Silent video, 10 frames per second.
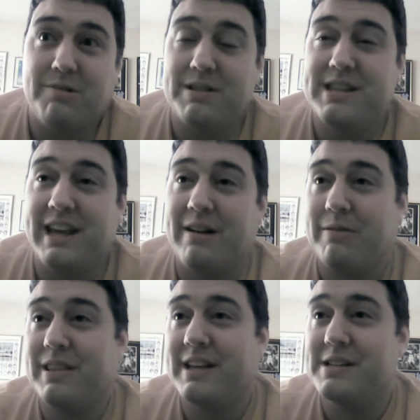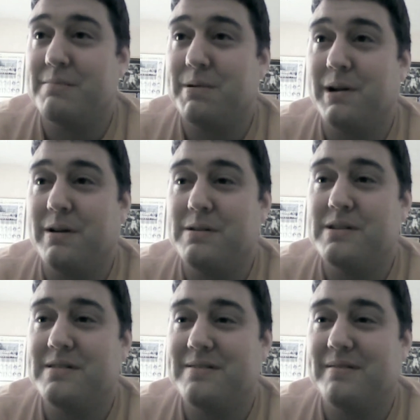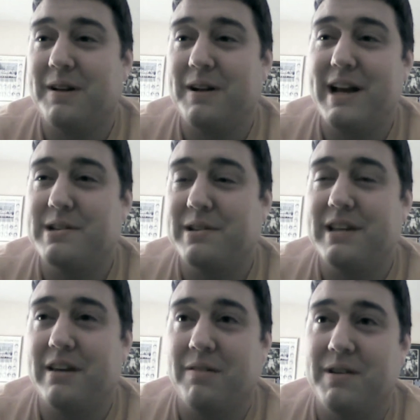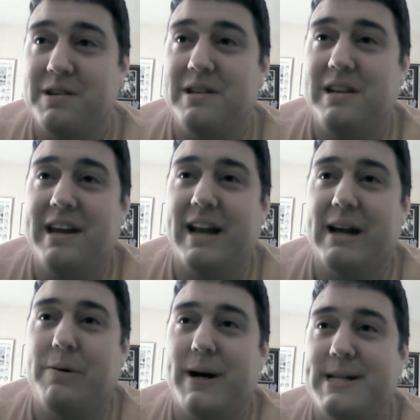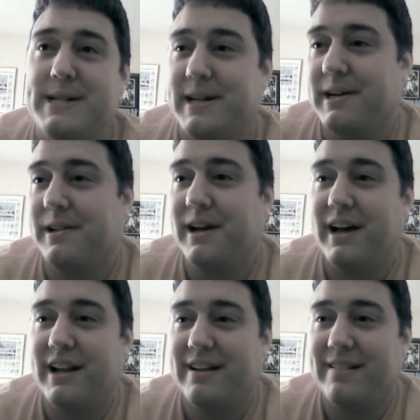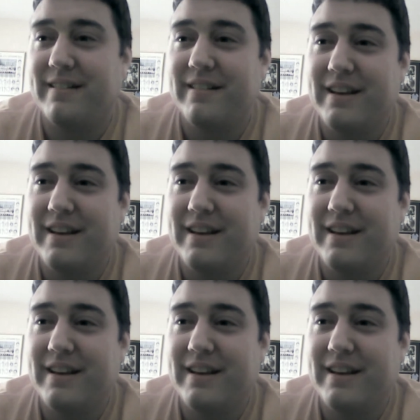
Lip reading: Once again, when things are produced on national television, you kind of question it a lot. And